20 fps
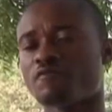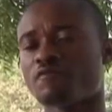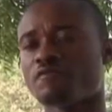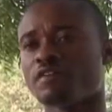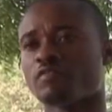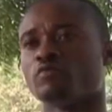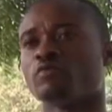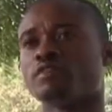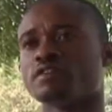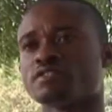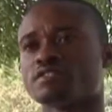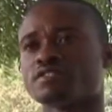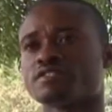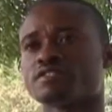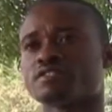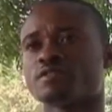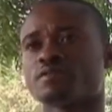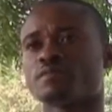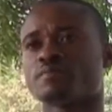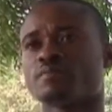Having a
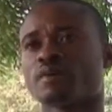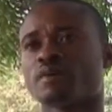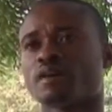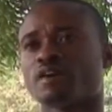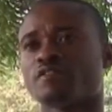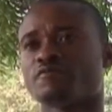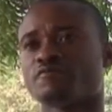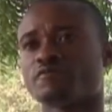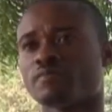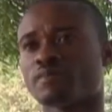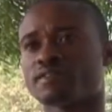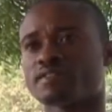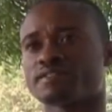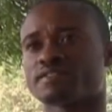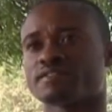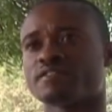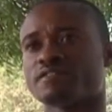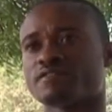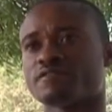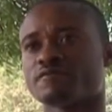relationship, I feel
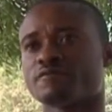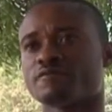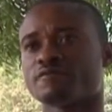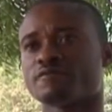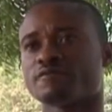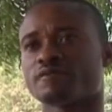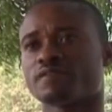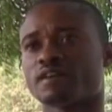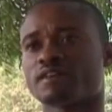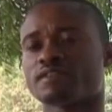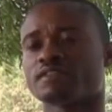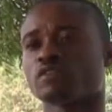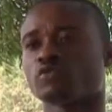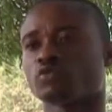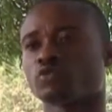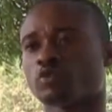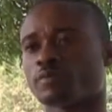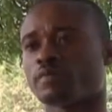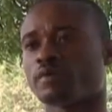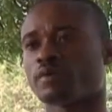myself as
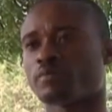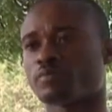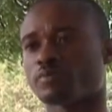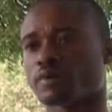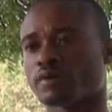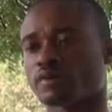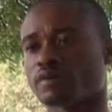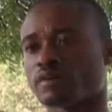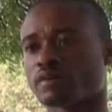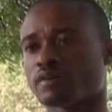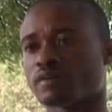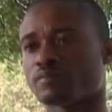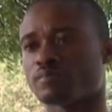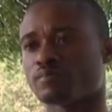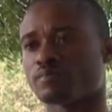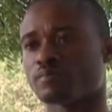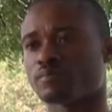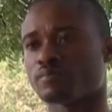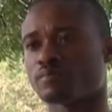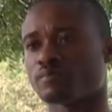a top of
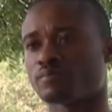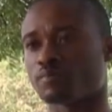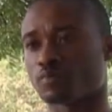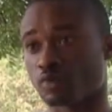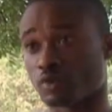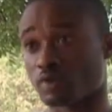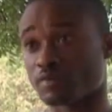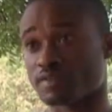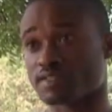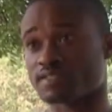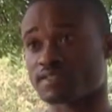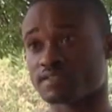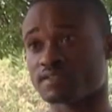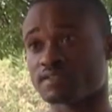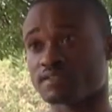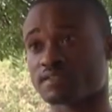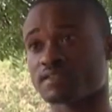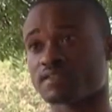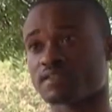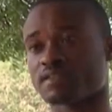
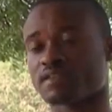priority